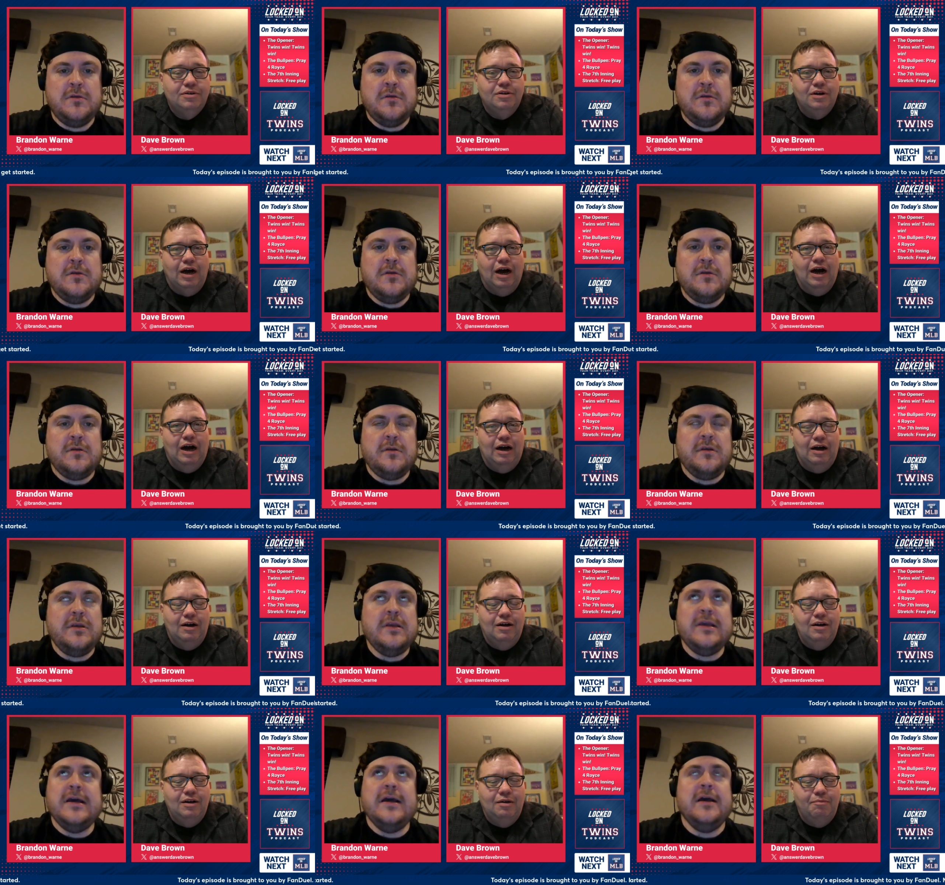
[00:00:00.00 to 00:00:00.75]
Speaker 1: Uh,
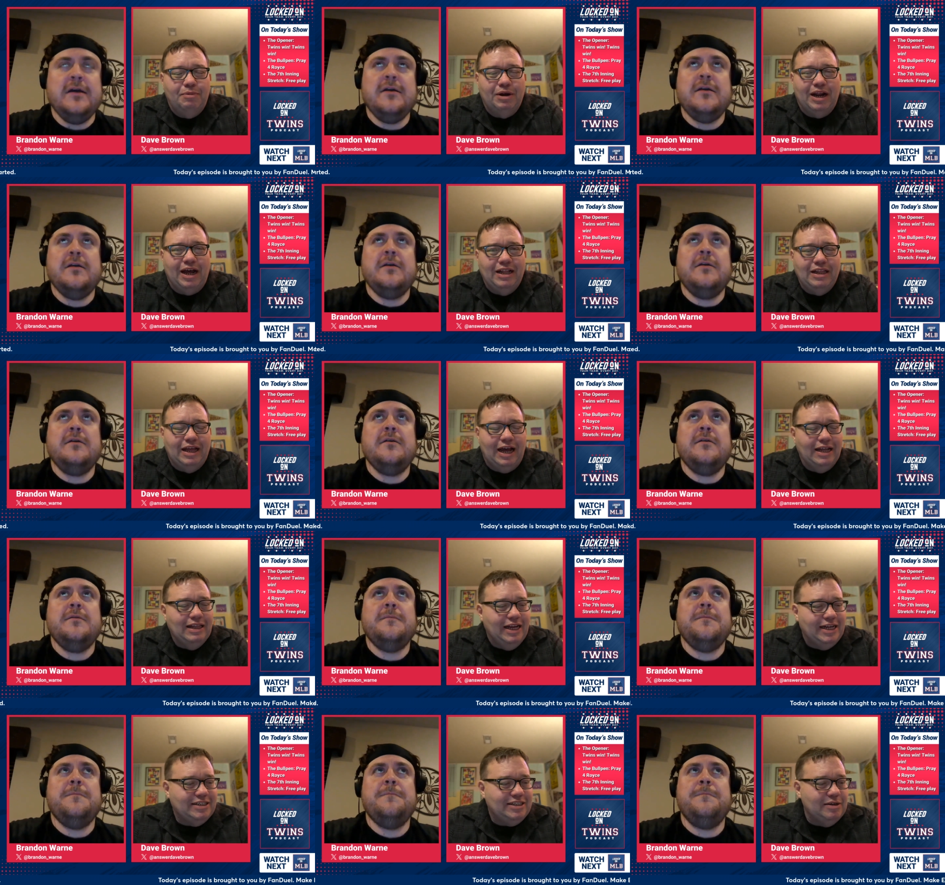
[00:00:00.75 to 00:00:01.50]
yeah. But I, I,
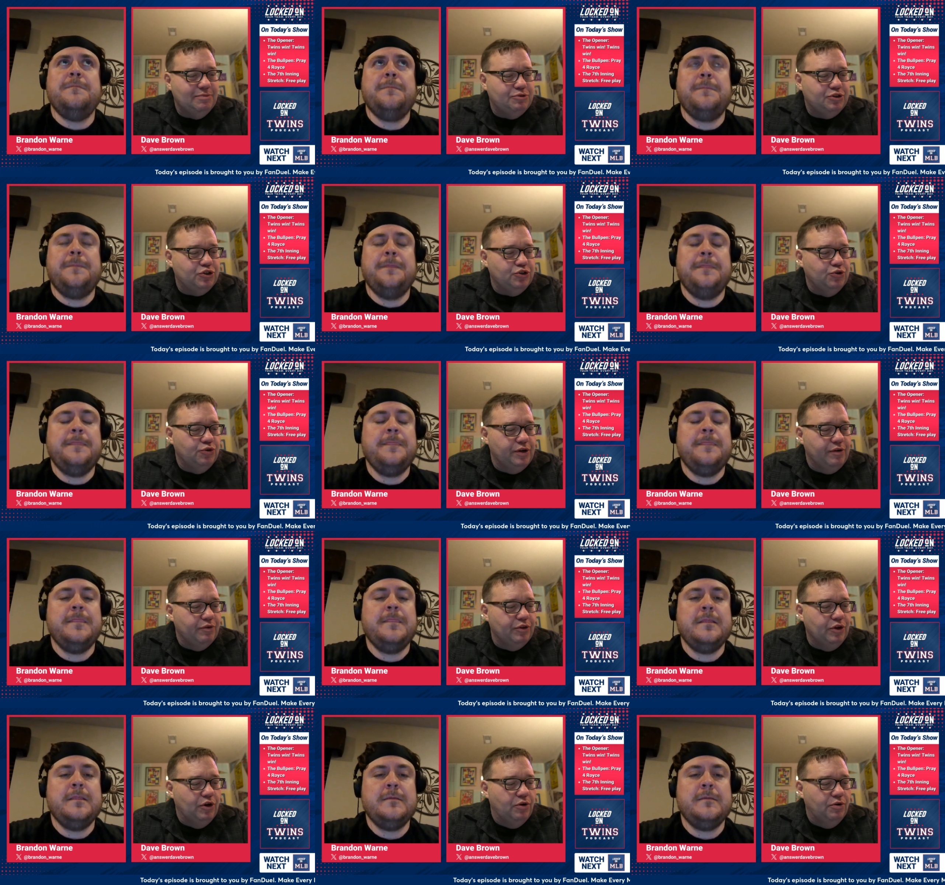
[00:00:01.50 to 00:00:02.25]
liked him too,
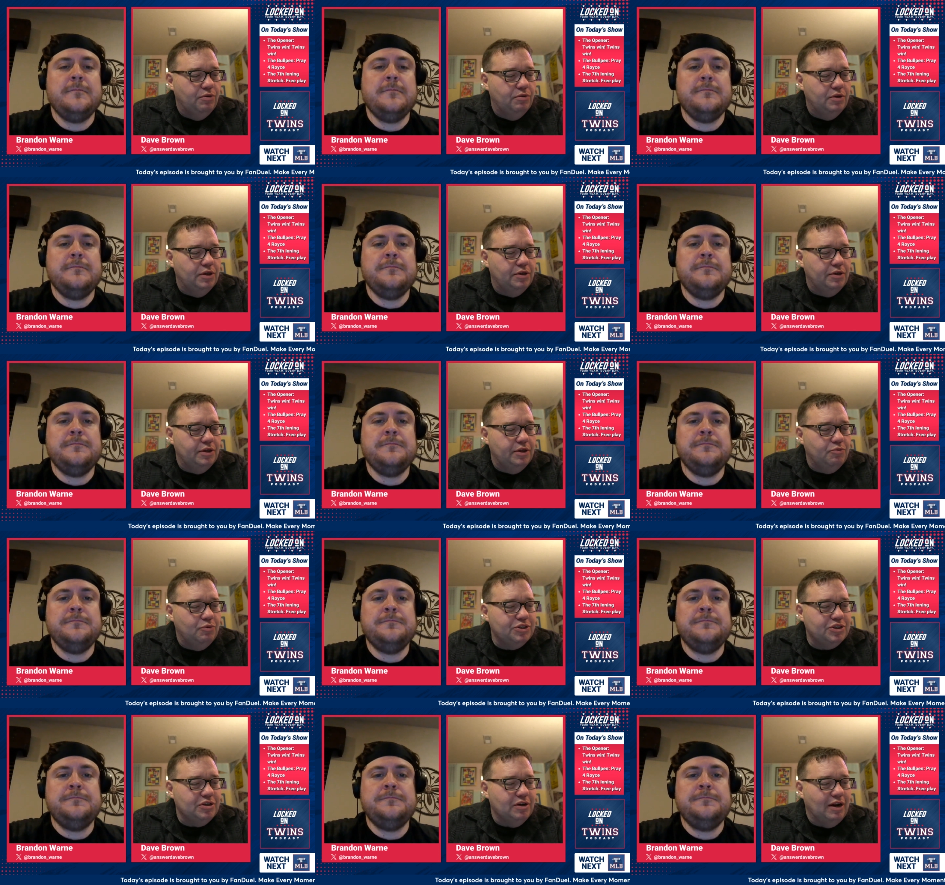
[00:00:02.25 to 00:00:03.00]
even though he
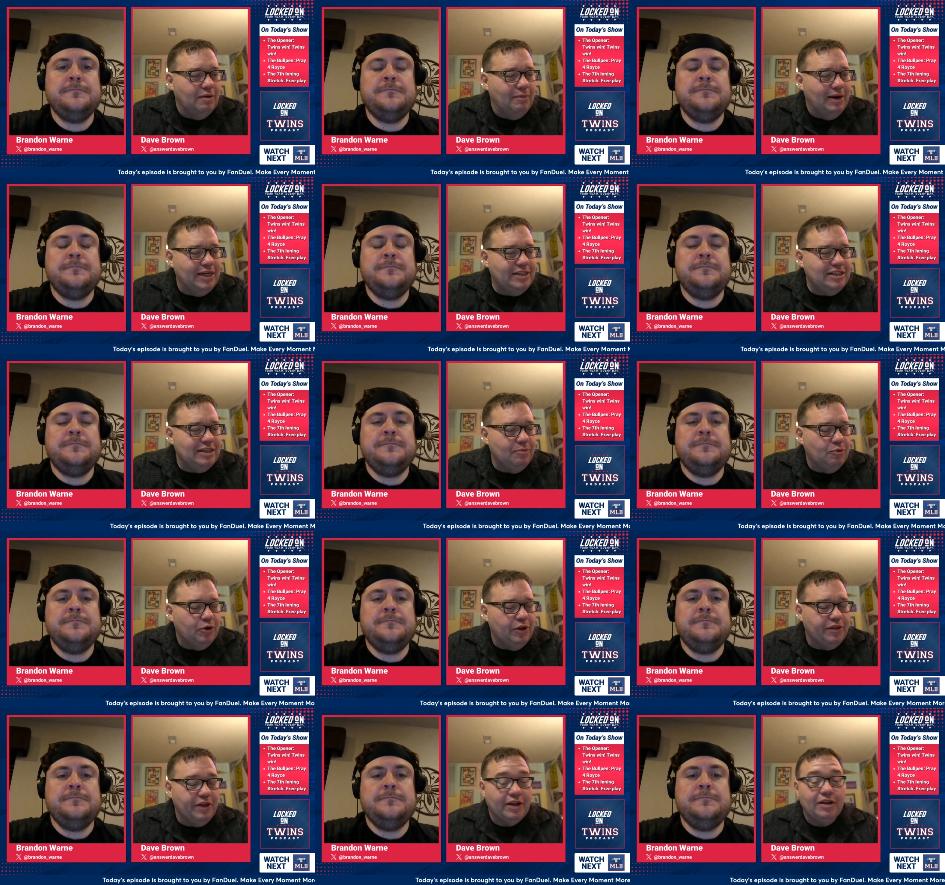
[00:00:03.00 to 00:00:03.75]
wasn't on my team or
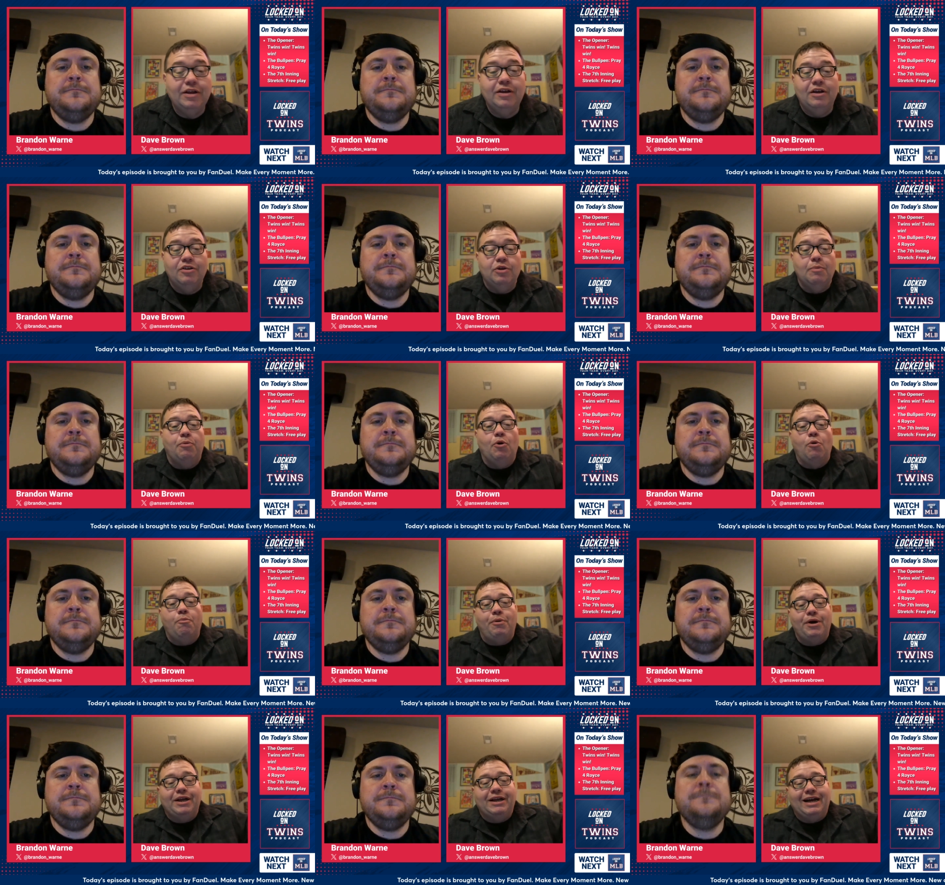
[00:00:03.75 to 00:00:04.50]
anything. The
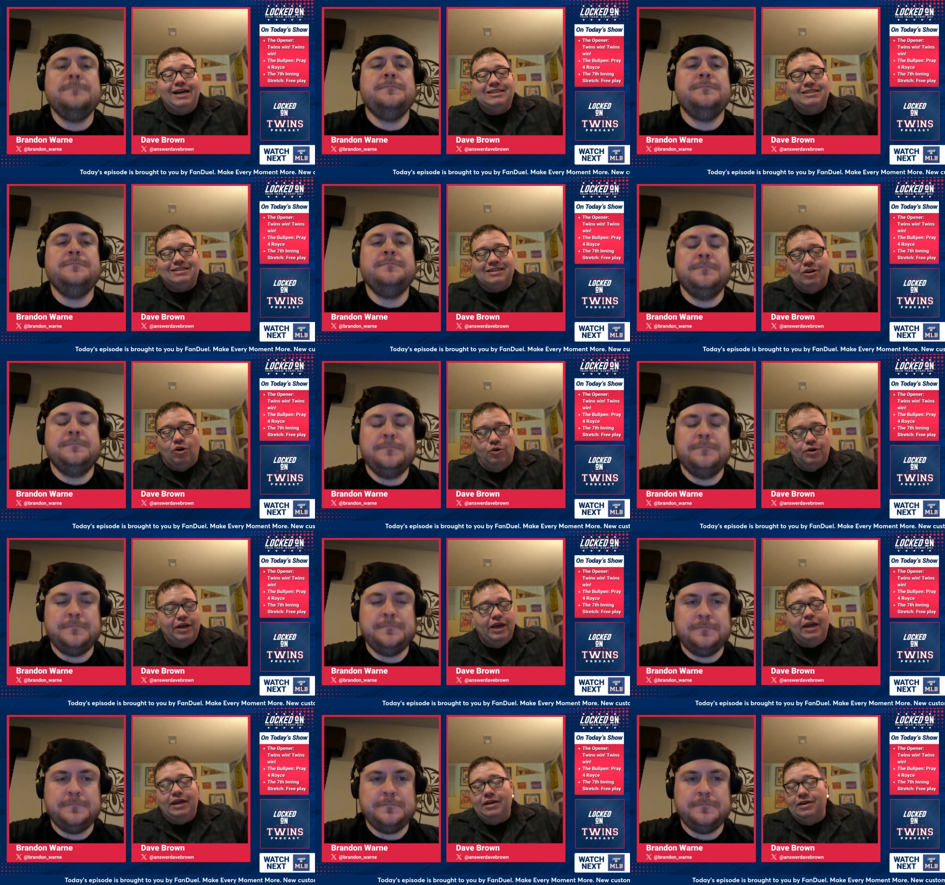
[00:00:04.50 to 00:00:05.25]
bullpen guys did
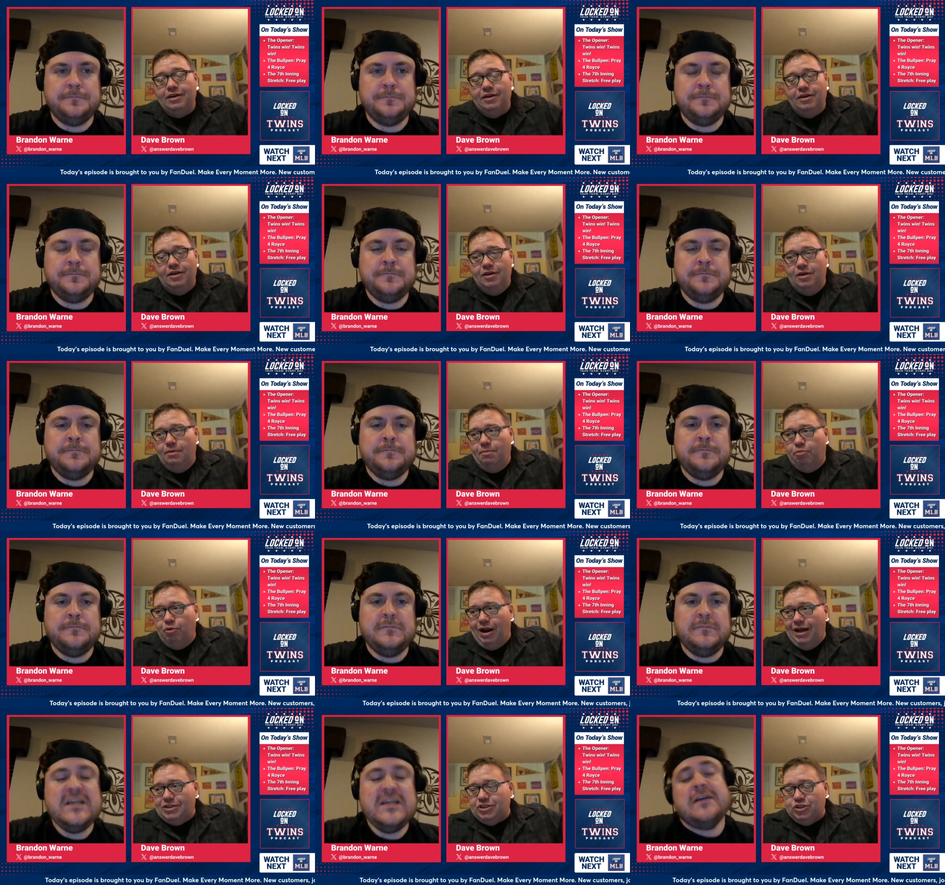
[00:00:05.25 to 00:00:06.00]
okay.
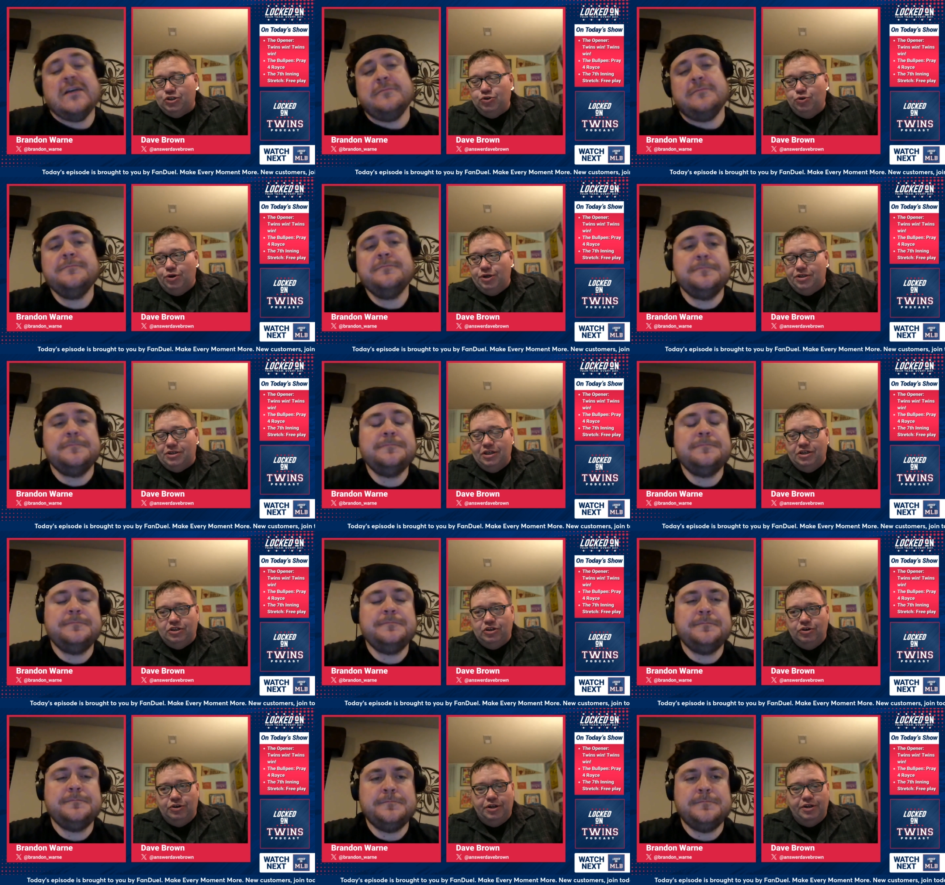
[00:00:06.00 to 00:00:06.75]
Brock yeah. Stewart
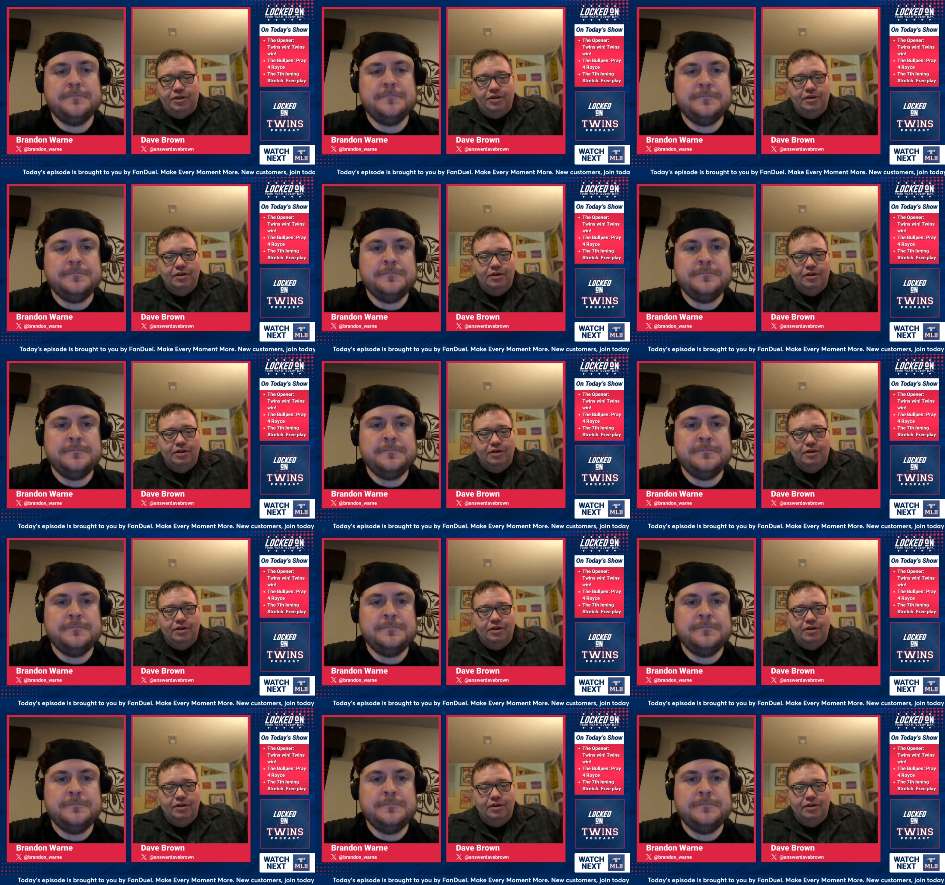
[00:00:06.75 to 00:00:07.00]
did good.